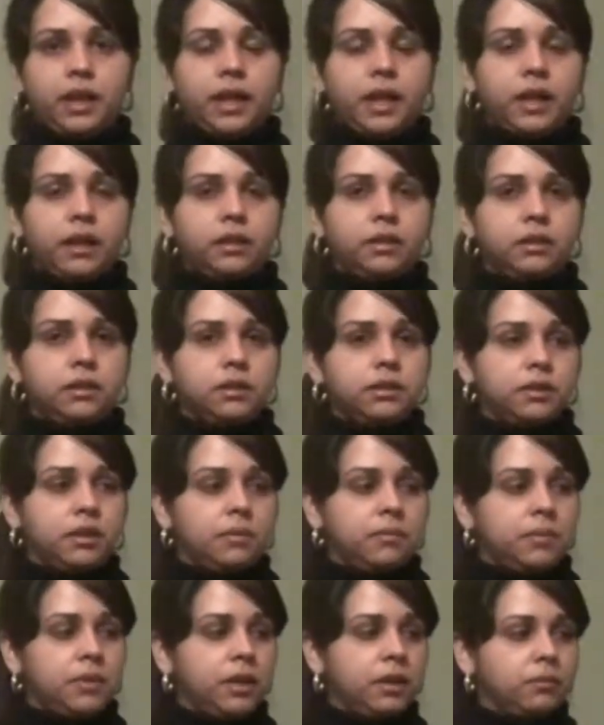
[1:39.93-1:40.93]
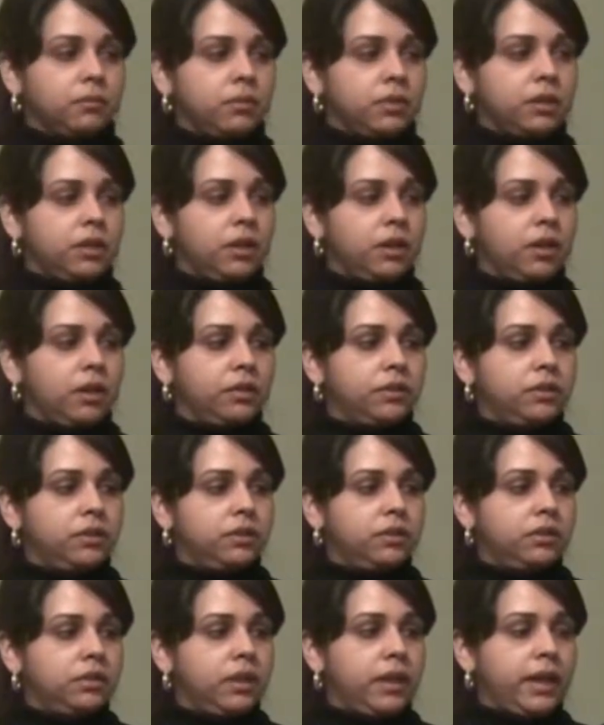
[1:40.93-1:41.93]
Again, the same thing with the
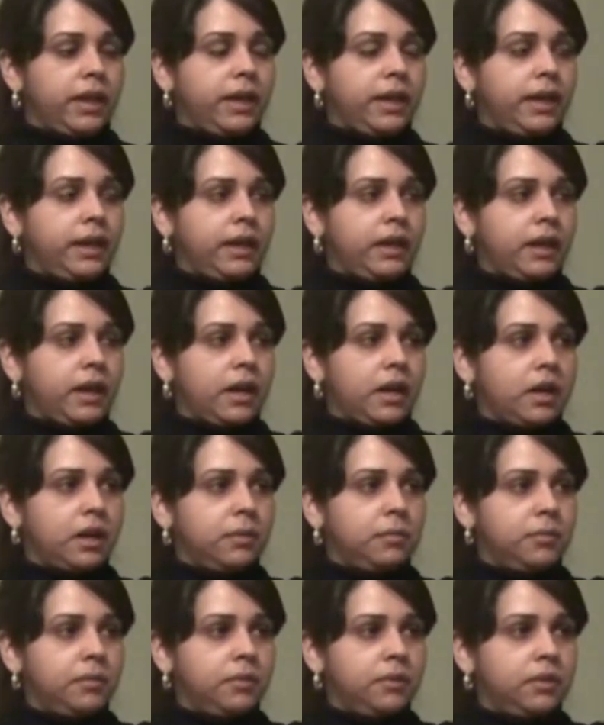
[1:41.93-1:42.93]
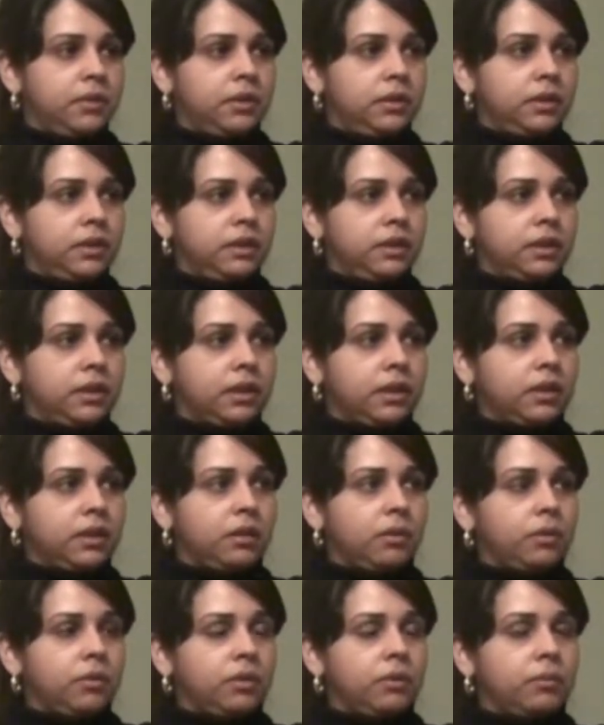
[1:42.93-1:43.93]
other arm. Take it
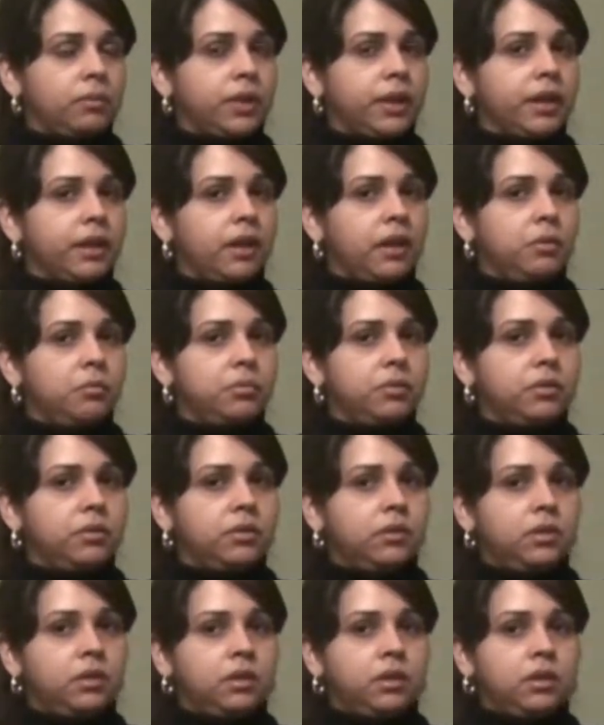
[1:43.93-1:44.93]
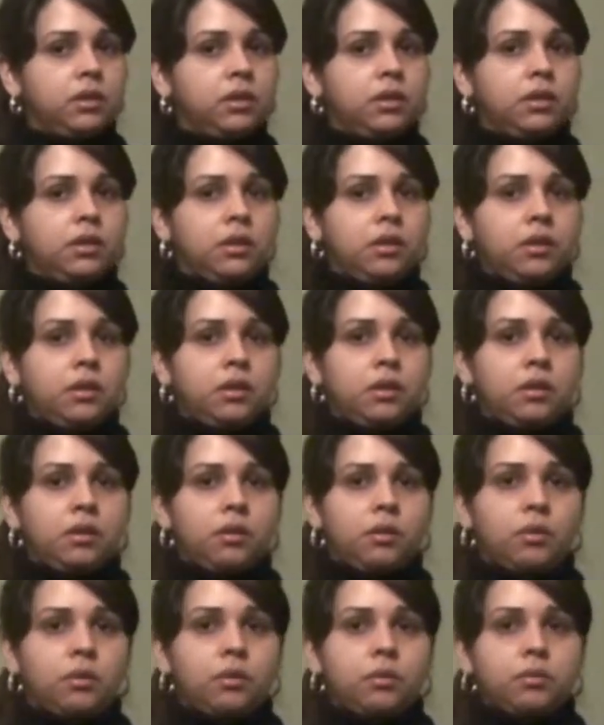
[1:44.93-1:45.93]
all the way up,
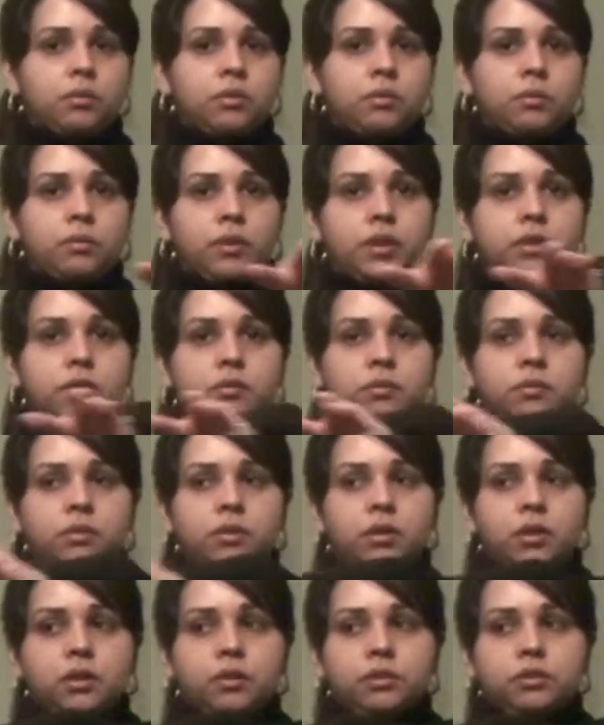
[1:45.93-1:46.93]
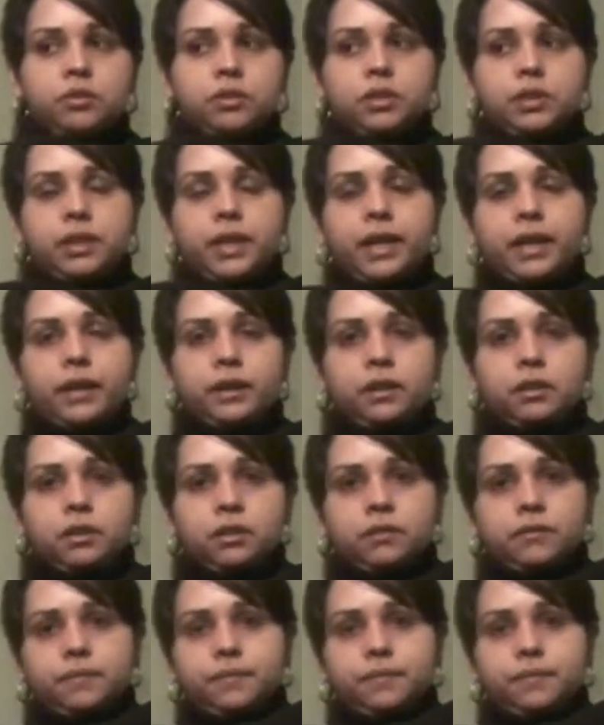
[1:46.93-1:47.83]
all the way to the other side.